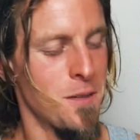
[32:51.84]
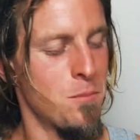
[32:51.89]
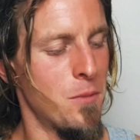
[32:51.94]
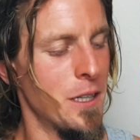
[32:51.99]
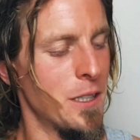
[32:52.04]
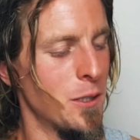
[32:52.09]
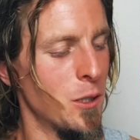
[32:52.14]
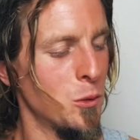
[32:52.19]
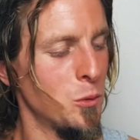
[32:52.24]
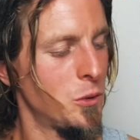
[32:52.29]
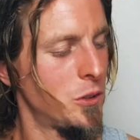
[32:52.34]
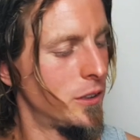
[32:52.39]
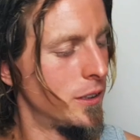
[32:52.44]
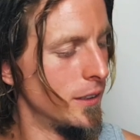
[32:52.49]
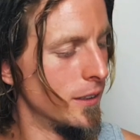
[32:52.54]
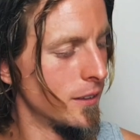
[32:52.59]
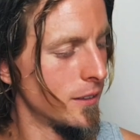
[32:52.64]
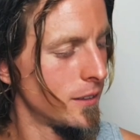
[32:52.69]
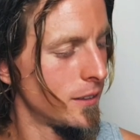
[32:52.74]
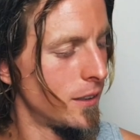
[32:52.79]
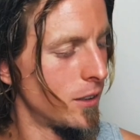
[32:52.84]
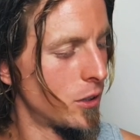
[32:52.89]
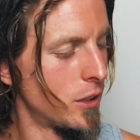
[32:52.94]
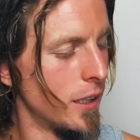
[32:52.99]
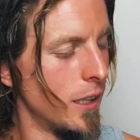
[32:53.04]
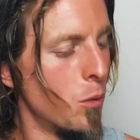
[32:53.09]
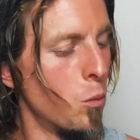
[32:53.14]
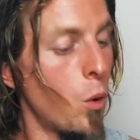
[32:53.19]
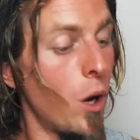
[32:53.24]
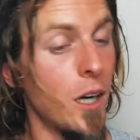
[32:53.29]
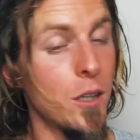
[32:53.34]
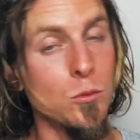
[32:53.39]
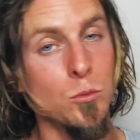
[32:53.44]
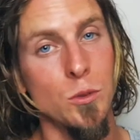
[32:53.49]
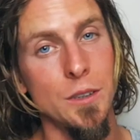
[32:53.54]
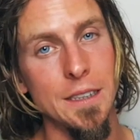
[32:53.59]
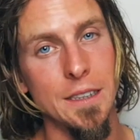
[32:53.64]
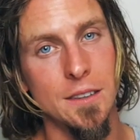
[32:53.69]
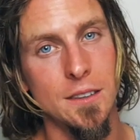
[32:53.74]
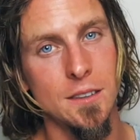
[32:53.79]
My notes here. Okay, what
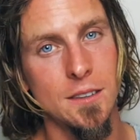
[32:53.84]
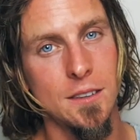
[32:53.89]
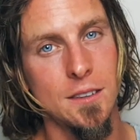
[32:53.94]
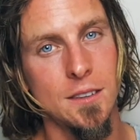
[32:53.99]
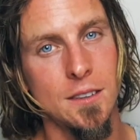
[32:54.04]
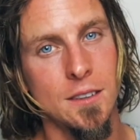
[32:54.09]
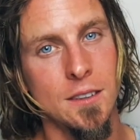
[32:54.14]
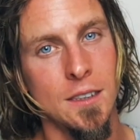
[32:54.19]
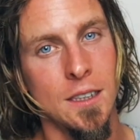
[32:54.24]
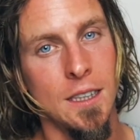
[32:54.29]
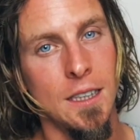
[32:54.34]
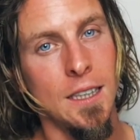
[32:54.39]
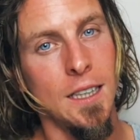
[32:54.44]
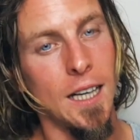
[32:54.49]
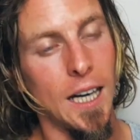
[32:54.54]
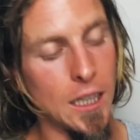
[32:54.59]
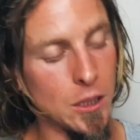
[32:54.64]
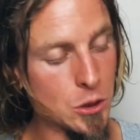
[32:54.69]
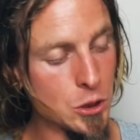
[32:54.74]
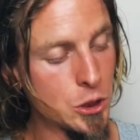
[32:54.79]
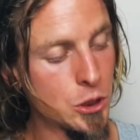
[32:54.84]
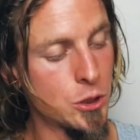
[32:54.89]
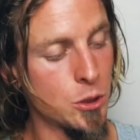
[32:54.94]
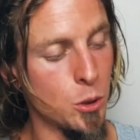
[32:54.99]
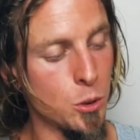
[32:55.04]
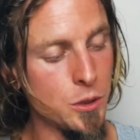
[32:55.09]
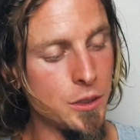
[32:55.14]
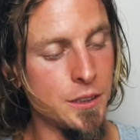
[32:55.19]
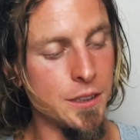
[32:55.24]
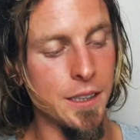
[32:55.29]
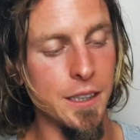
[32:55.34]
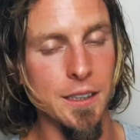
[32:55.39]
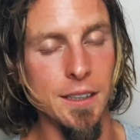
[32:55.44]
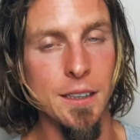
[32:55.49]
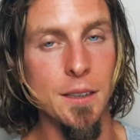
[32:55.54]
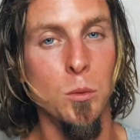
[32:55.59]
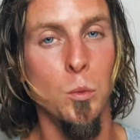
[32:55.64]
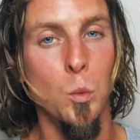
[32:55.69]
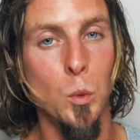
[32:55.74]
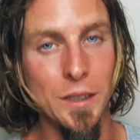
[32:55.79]
risks are
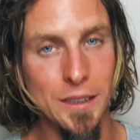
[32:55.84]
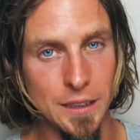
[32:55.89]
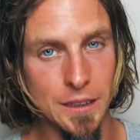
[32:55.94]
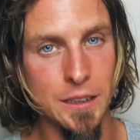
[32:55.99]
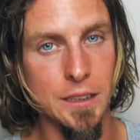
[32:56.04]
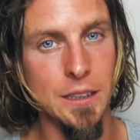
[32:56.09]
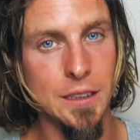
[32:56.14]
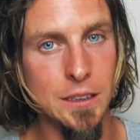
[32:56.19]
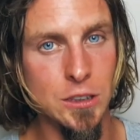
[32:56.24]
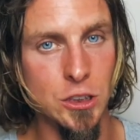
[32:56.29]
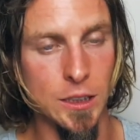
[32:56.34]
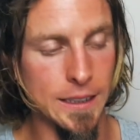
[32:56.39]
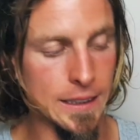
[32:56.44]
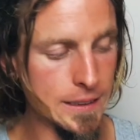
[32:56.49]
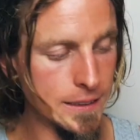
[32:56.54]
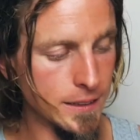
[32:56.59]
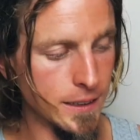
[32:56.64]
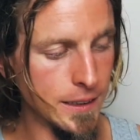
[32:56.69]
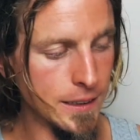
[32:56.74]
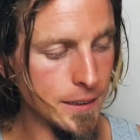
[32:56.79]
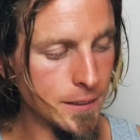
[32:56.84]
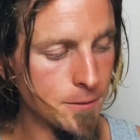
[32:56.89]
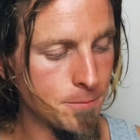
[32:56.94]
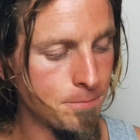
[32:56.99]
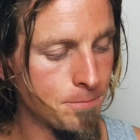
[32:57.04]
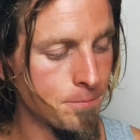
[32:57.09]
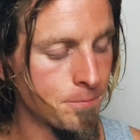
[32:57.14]
associated with the ketogenic diet?